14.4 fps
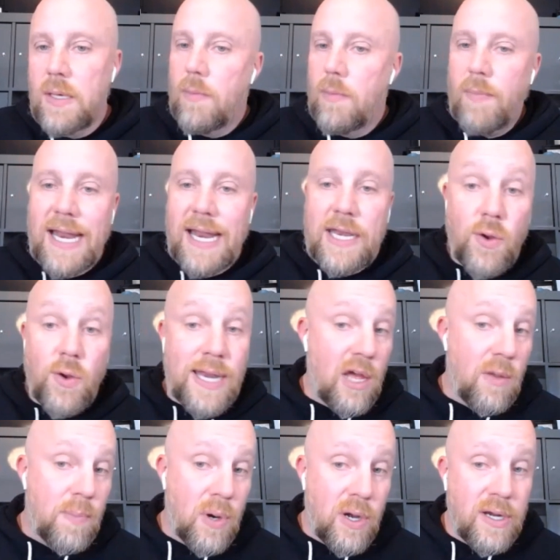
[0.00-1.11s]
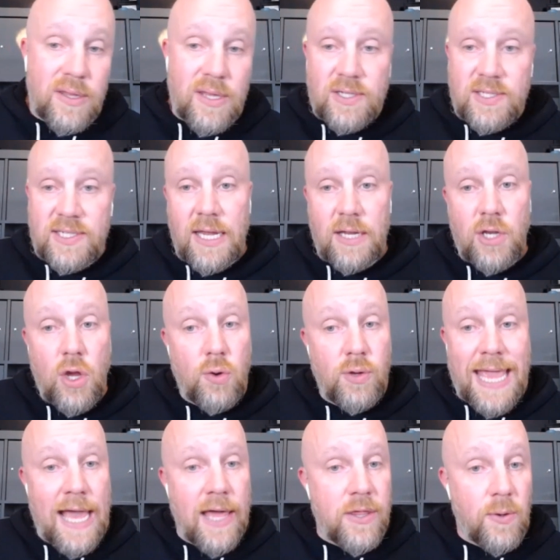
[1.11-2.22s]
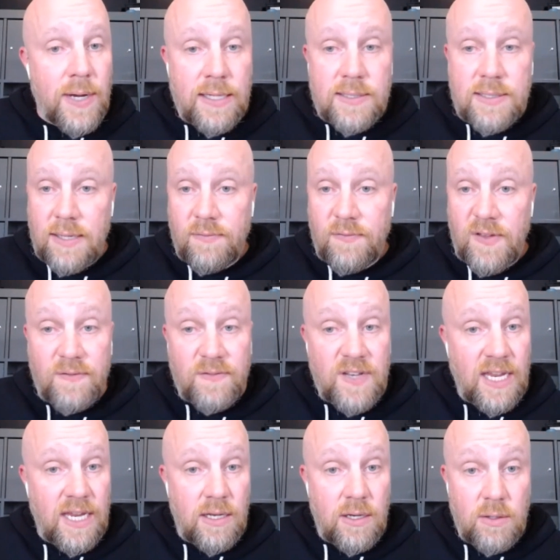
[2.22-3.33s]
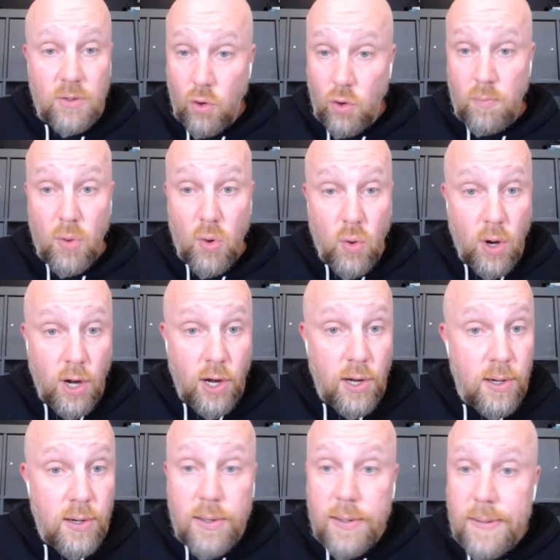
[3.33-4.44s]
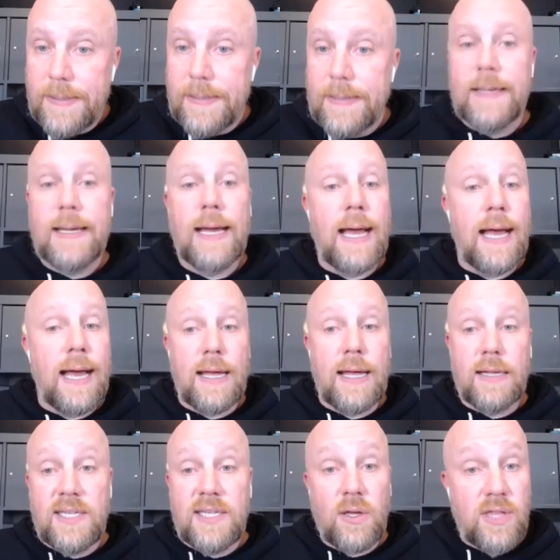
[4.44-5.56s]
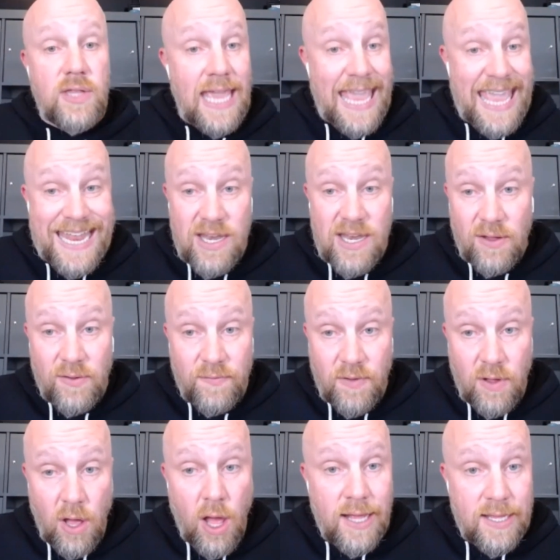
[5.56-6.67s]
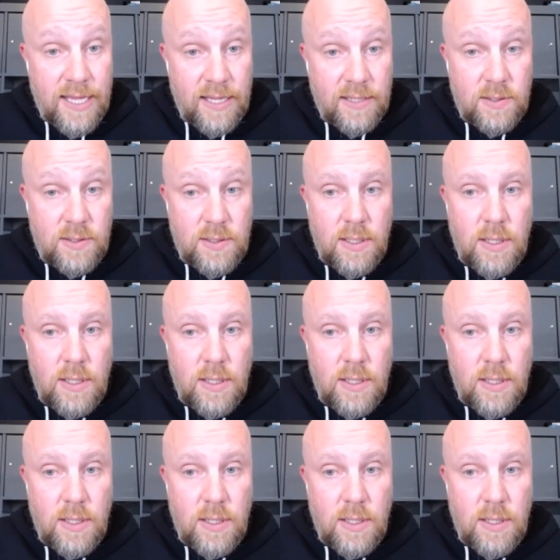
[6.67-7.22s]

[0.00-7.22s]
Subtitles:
But I know in Alberta, they're saying no gatherings of 15 or more till the end of August.